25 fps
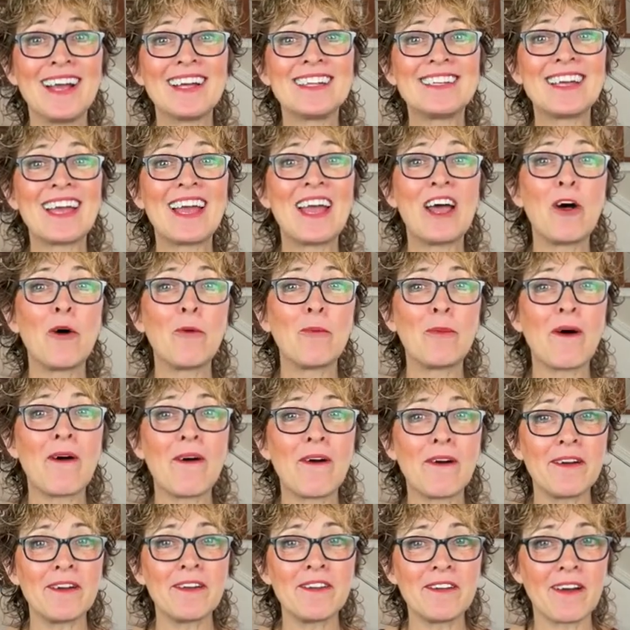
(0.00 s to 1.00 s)
to help
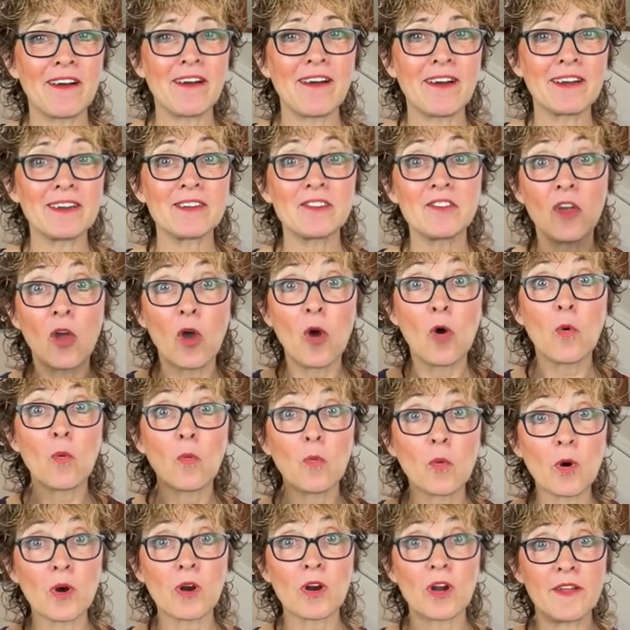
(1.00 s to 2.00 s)
our dogs
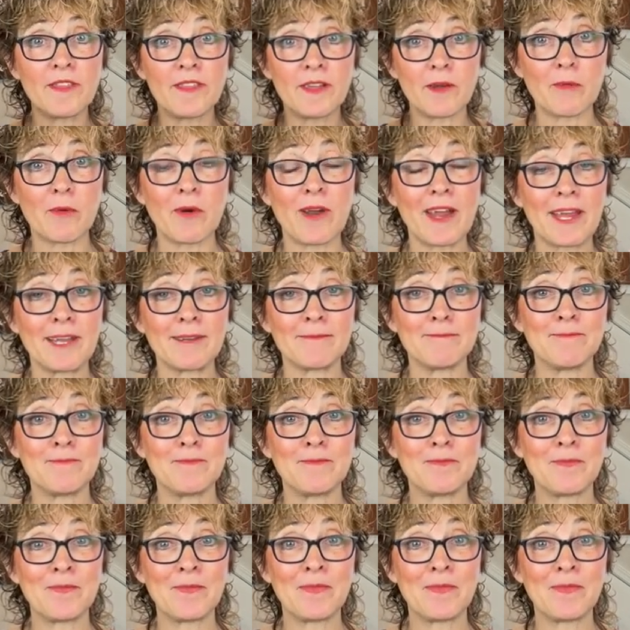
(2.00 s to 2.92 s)
work on their brain.